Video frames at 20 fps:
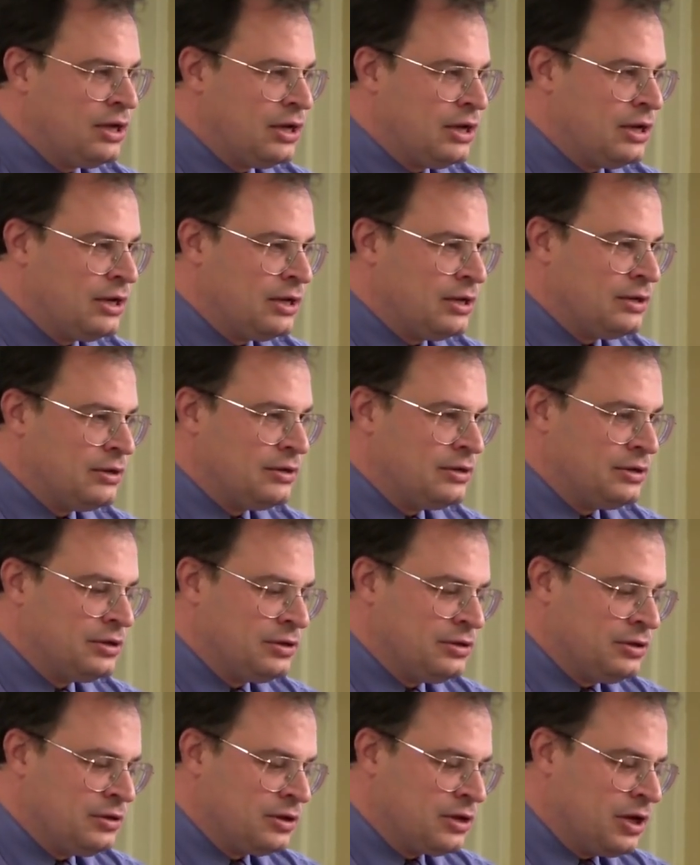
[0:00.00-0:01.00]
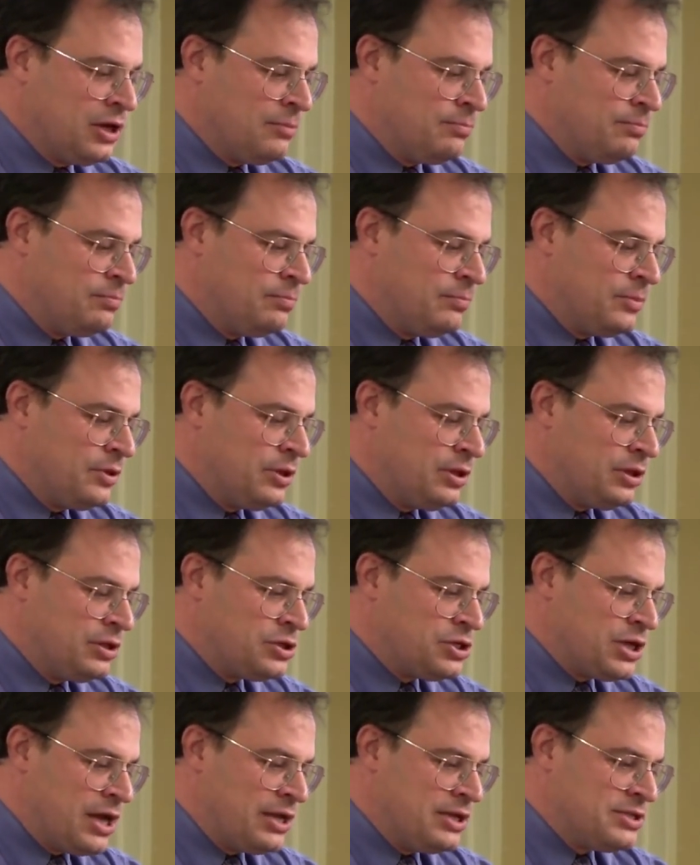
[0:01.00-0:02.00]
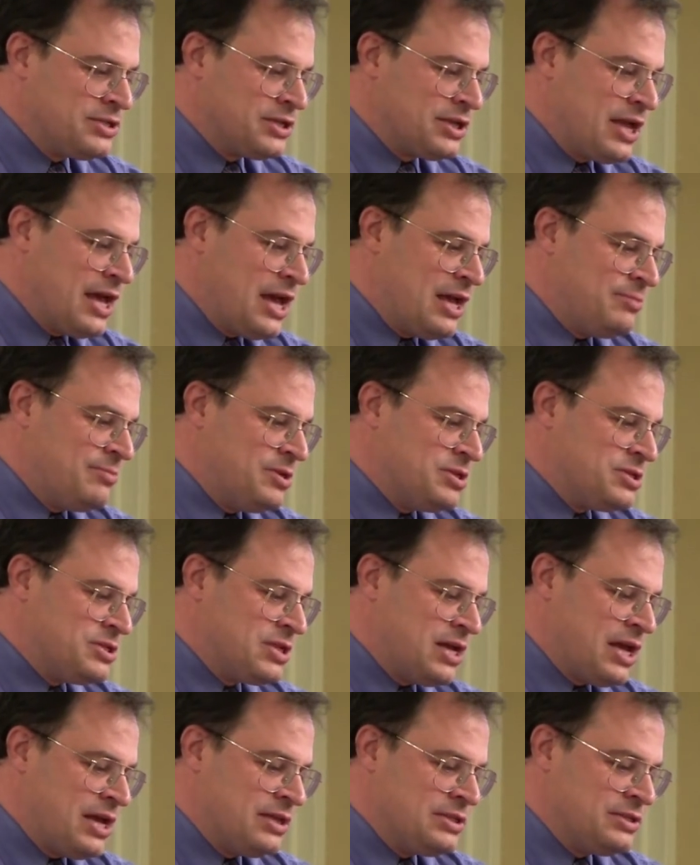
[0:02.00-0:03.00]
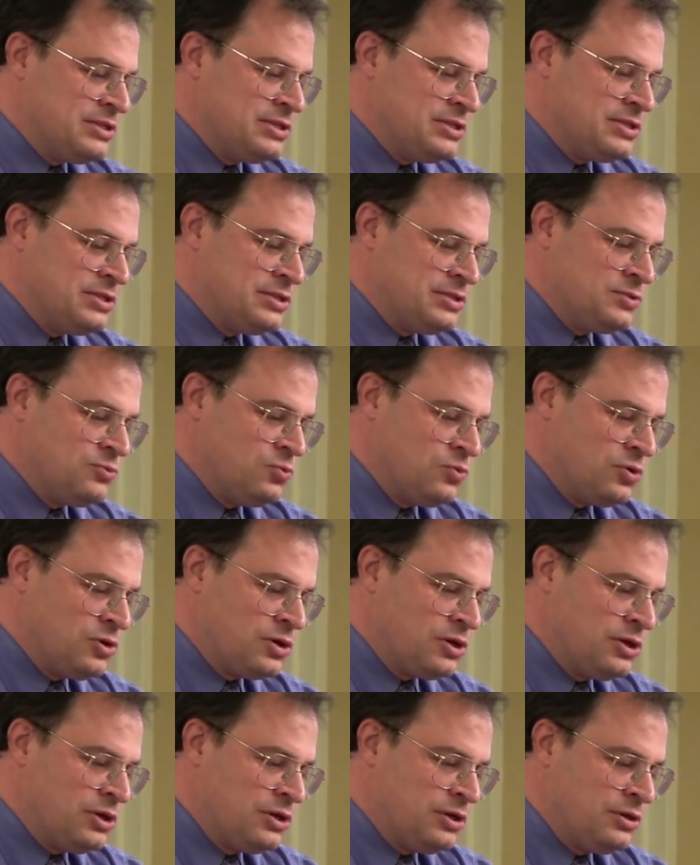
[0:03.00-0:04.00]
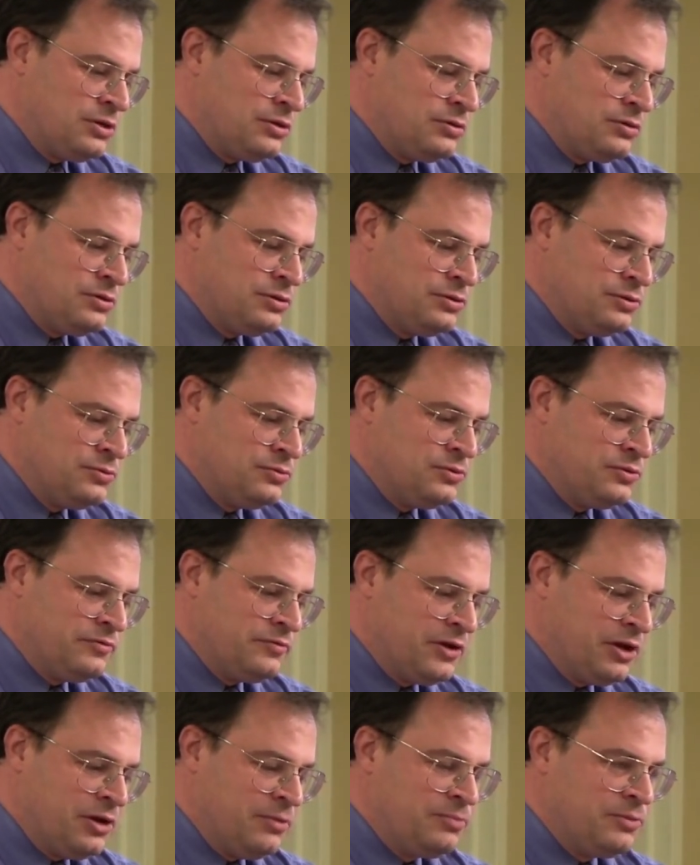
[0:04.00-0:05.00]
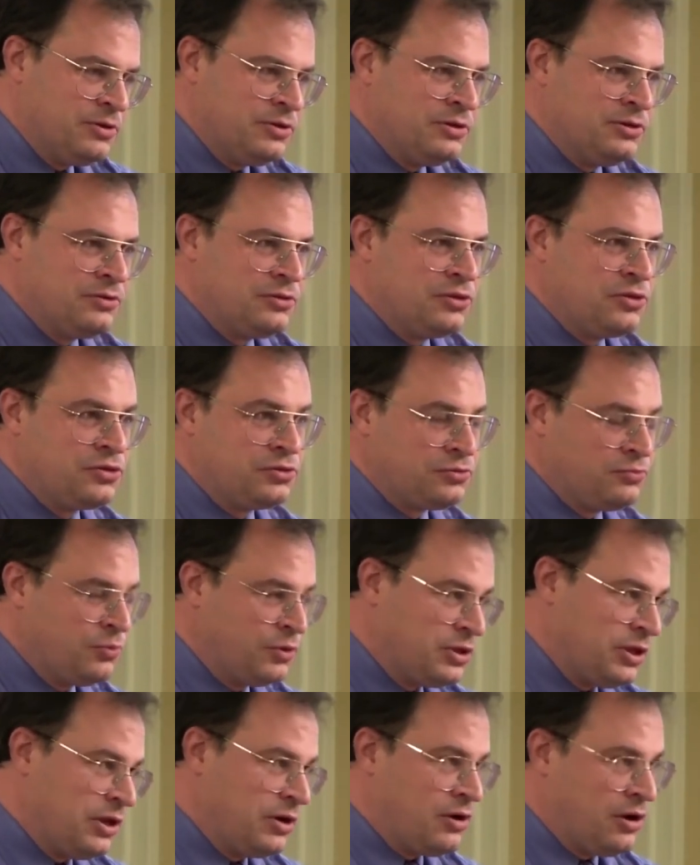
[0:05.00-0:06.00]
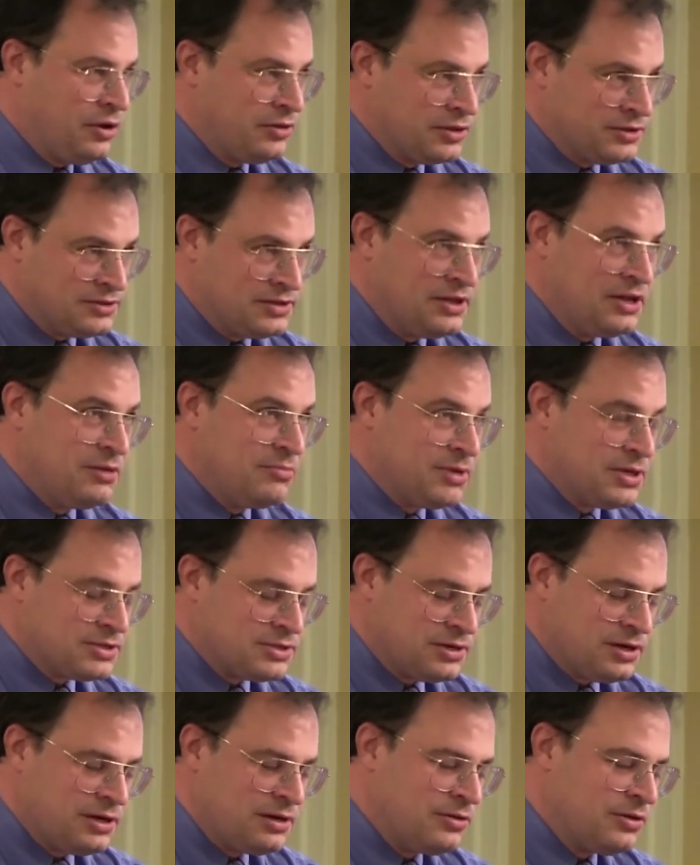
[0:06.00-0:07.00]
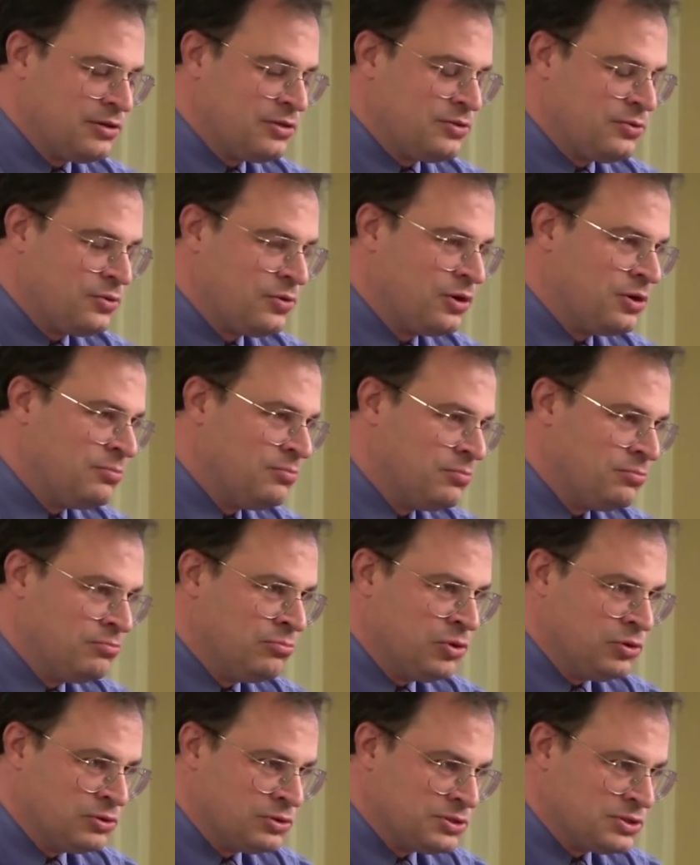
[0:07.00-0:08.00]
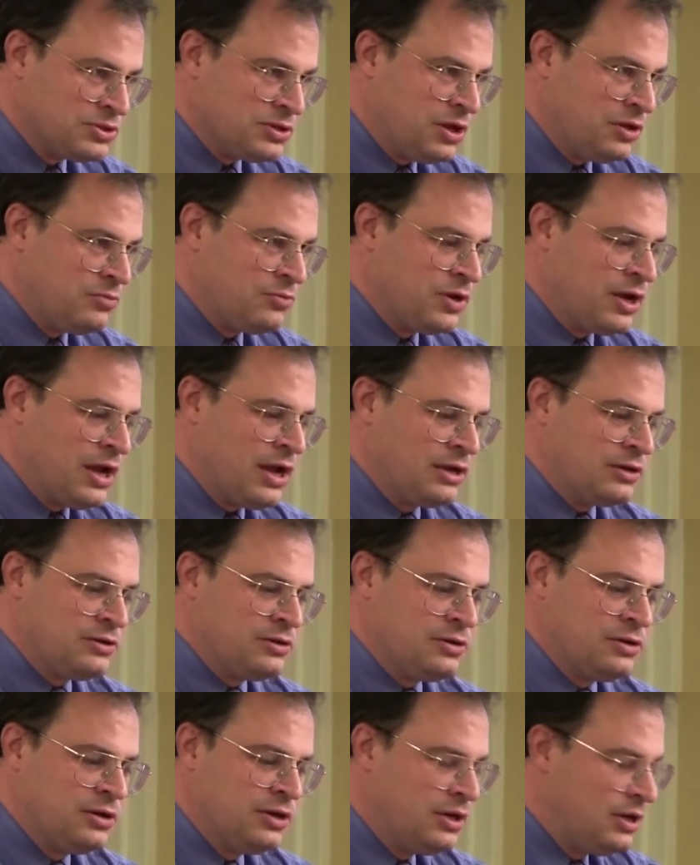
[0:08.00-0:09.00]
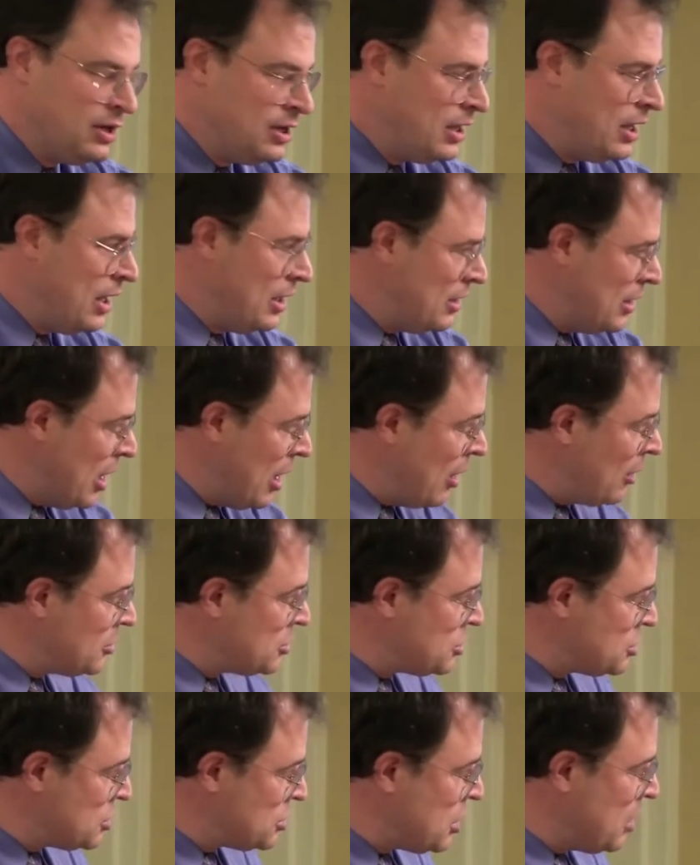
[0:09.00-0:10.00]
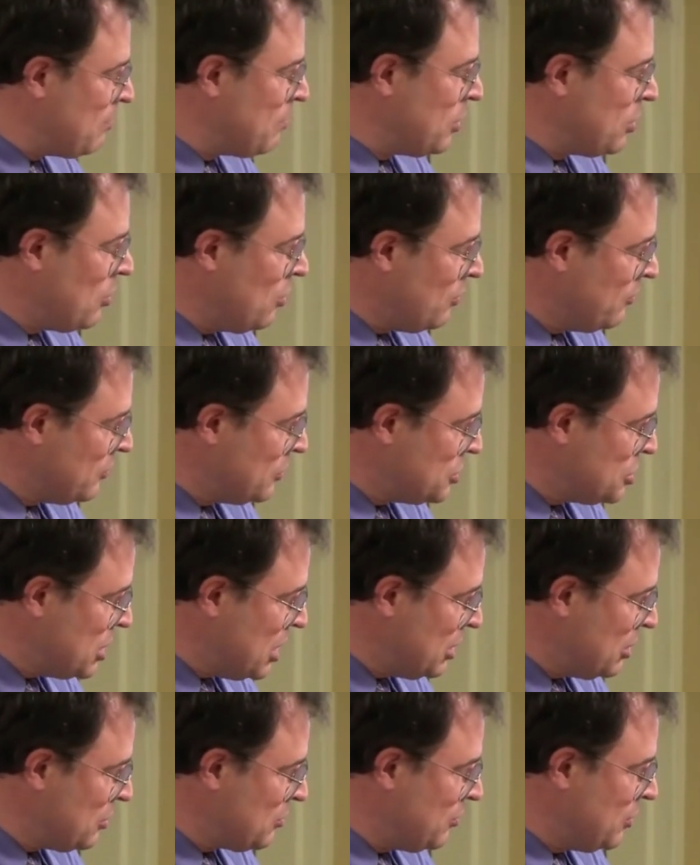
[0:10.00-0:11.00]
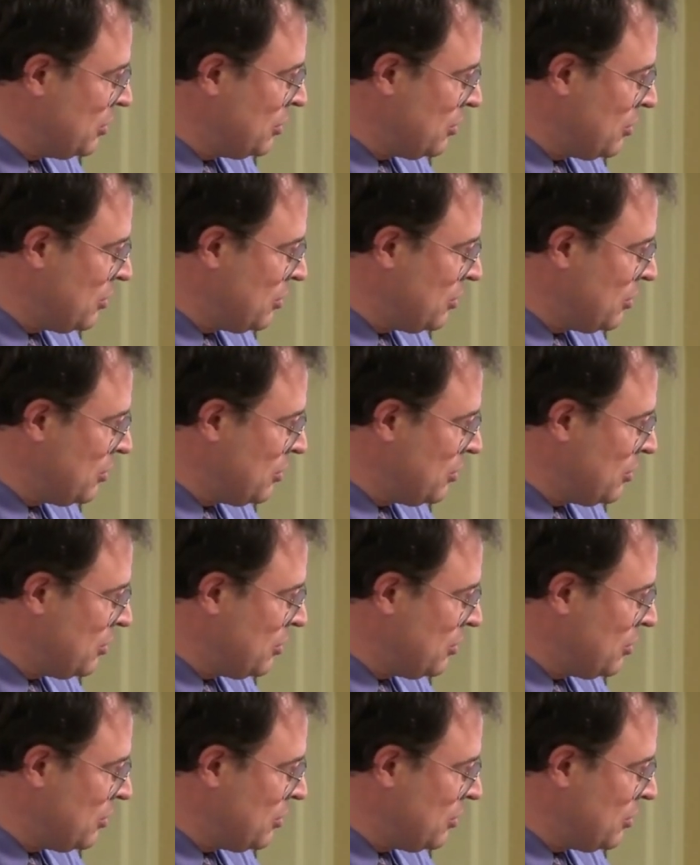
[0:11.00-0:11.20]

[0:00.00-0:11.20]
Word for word: Uh, you can look up the Chinese Academy of Sciences is working to develop the what they call the TMSR, the thorium molten salt reactor, and they are skipping over Gen 3.